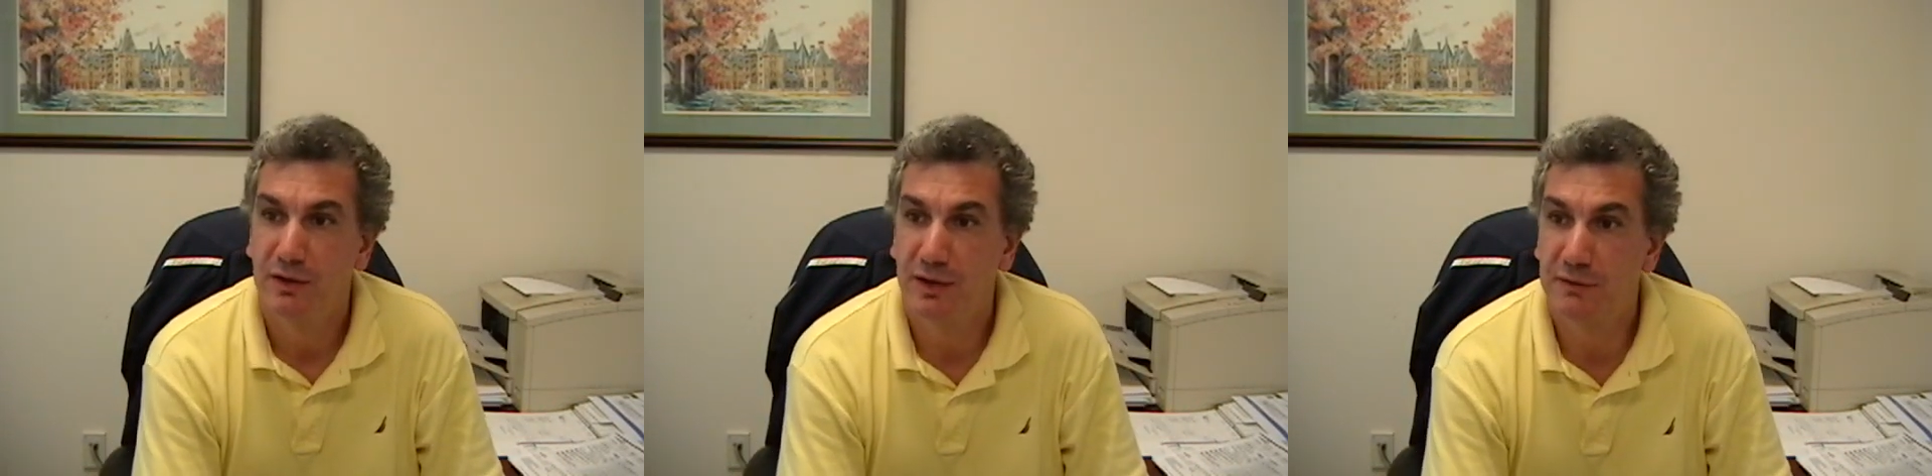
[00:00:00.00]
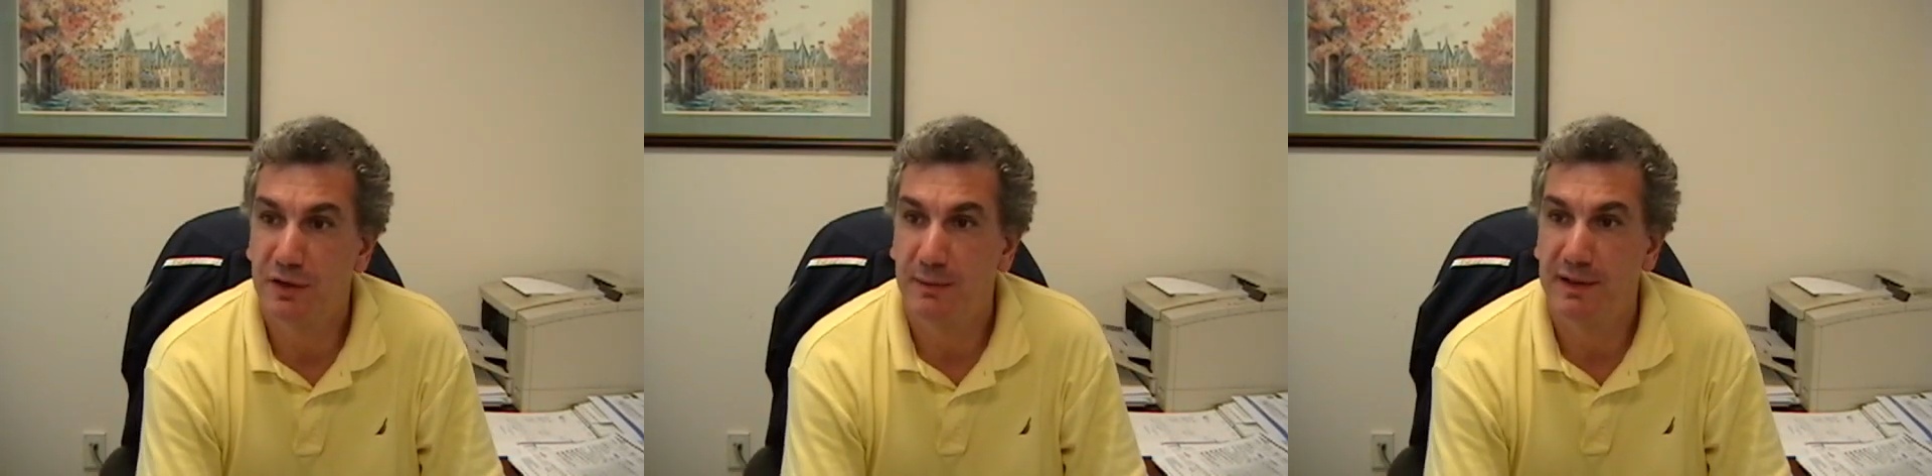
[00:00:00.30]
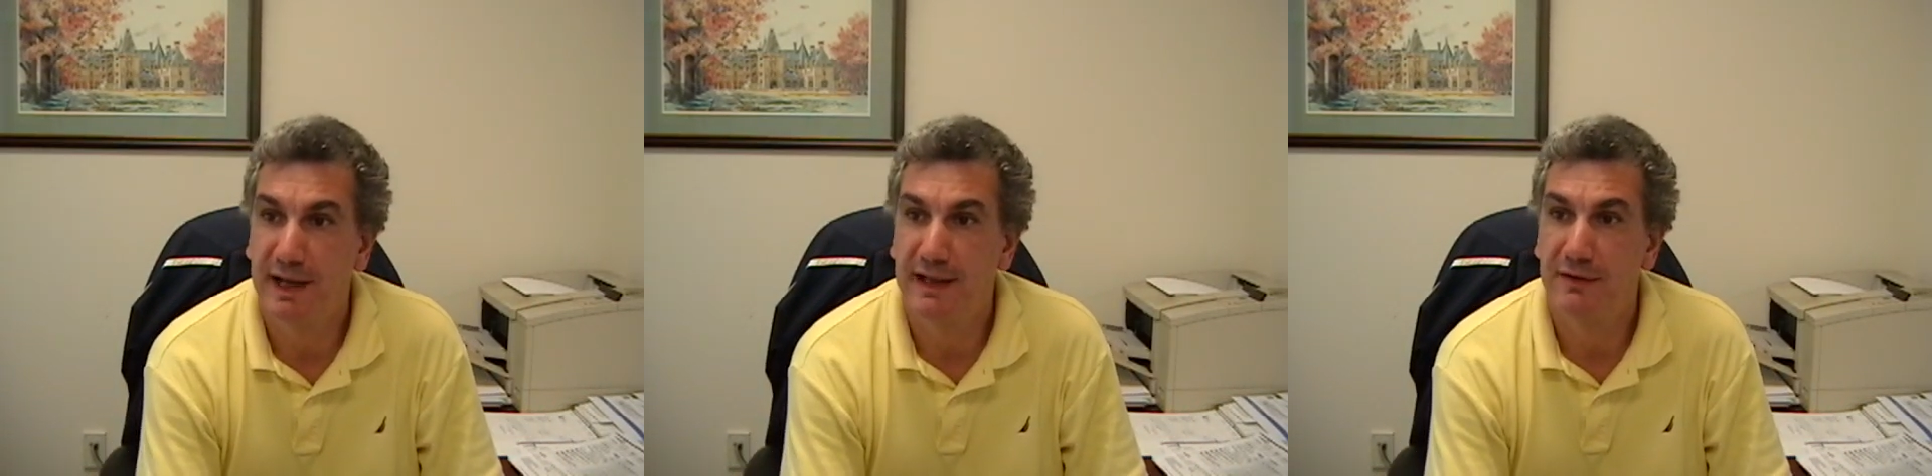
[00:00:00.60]
enough time on
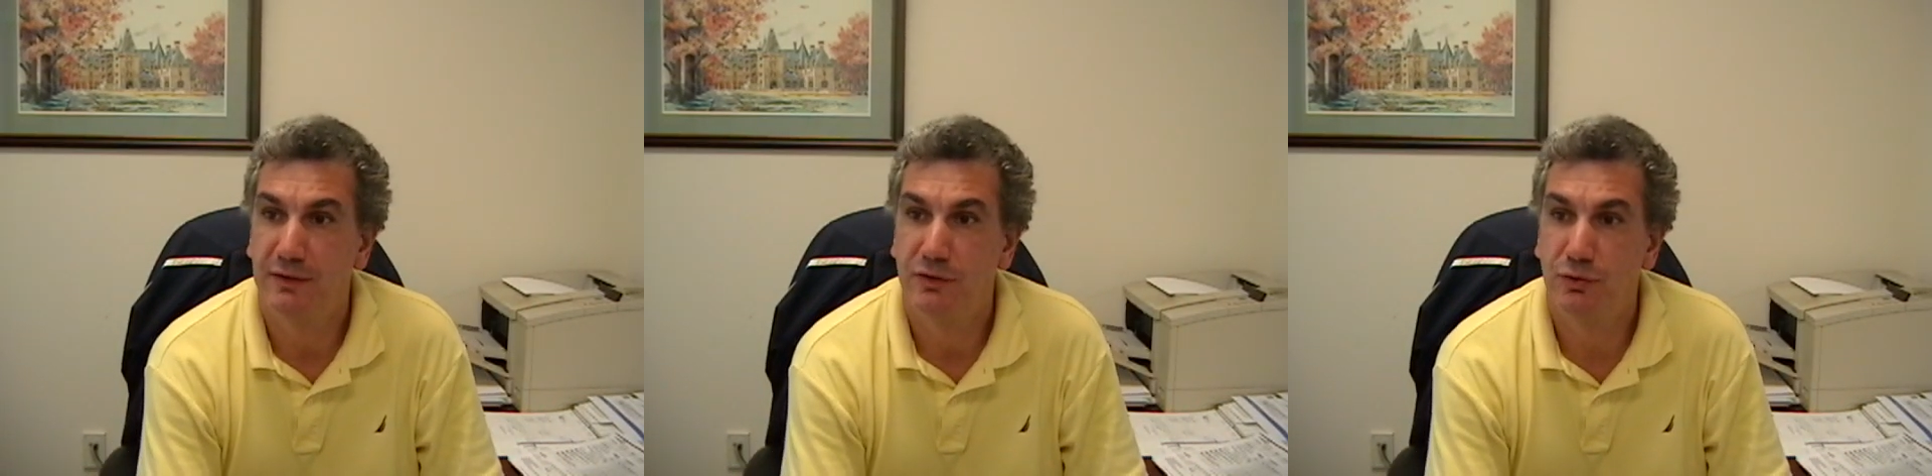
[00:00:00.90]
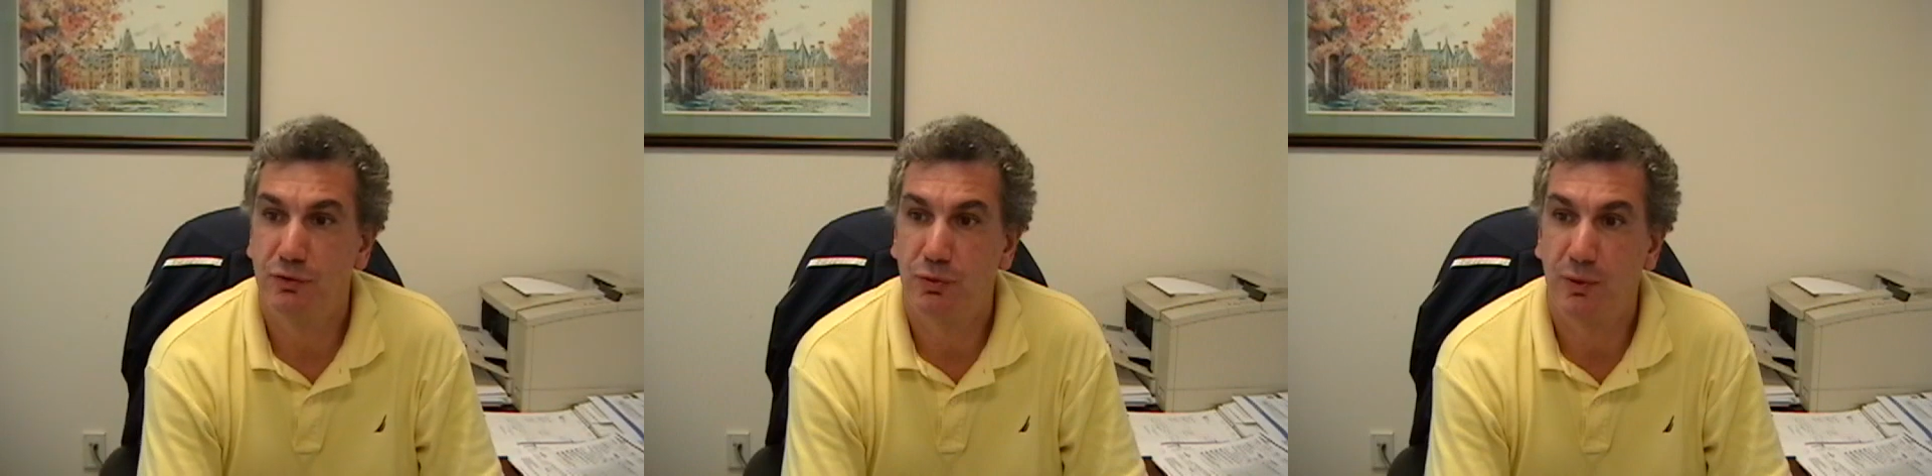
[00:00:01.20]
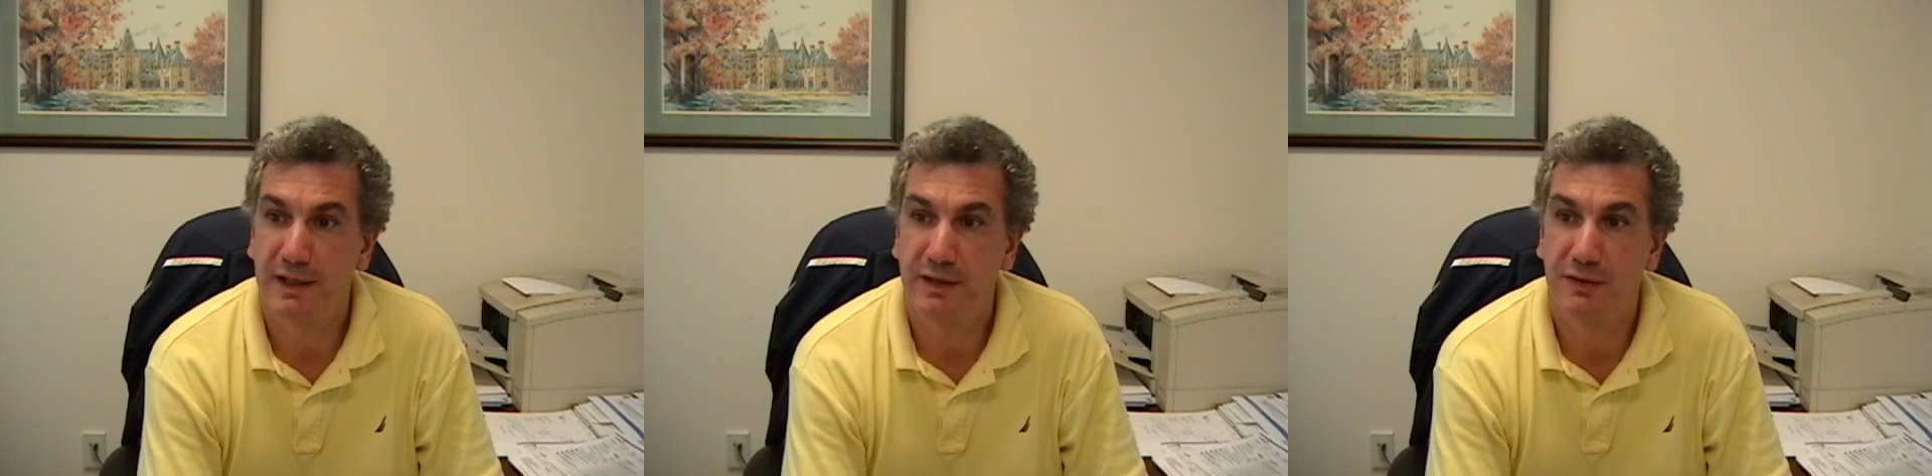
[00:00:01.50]
that. June
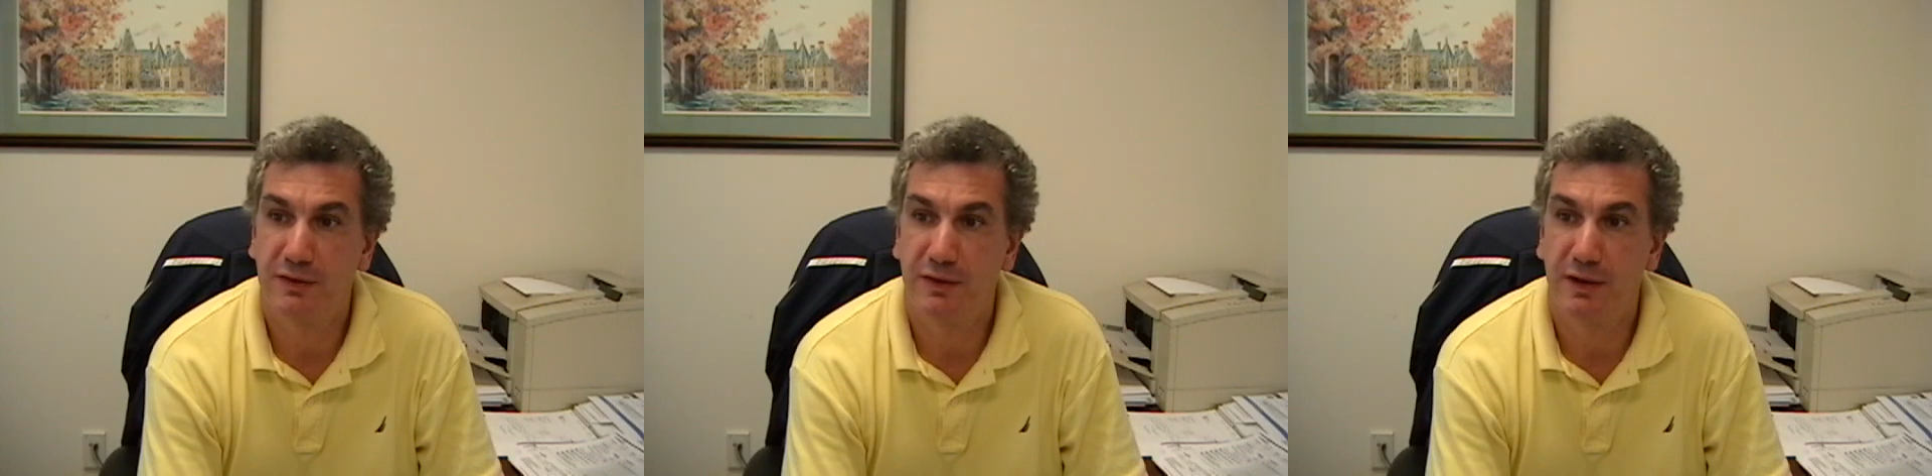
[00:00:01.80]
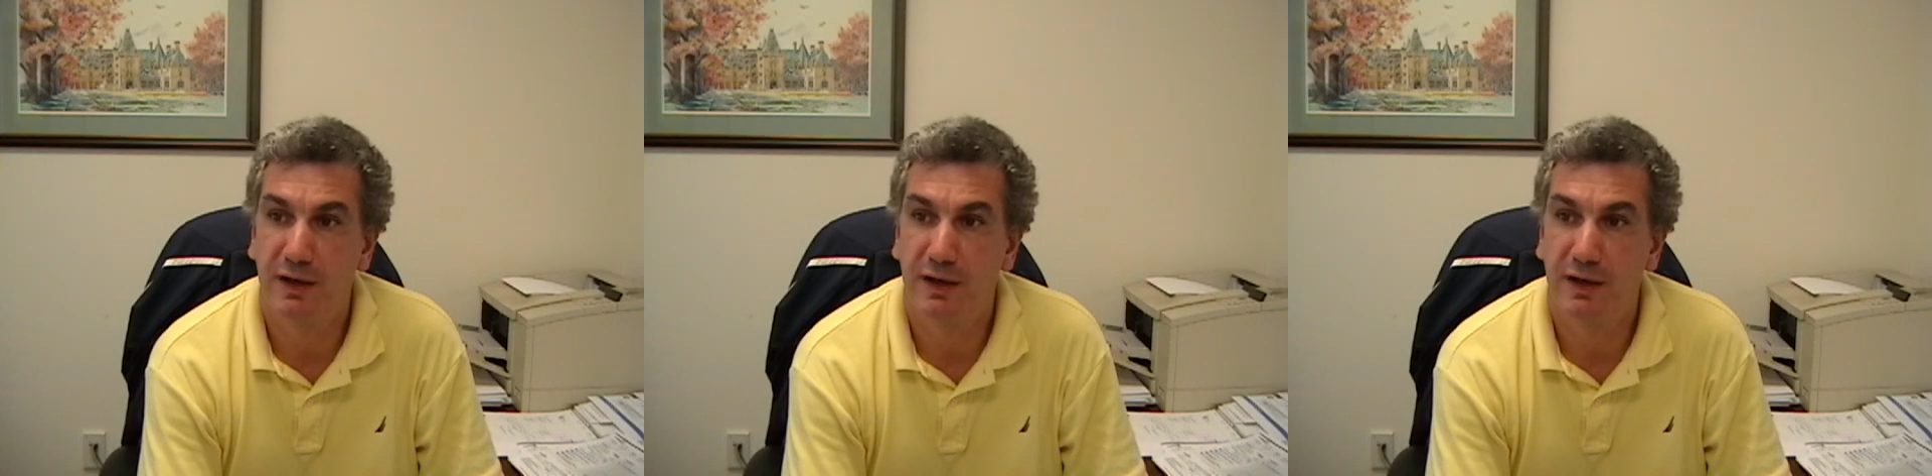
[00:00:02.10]
twentieth,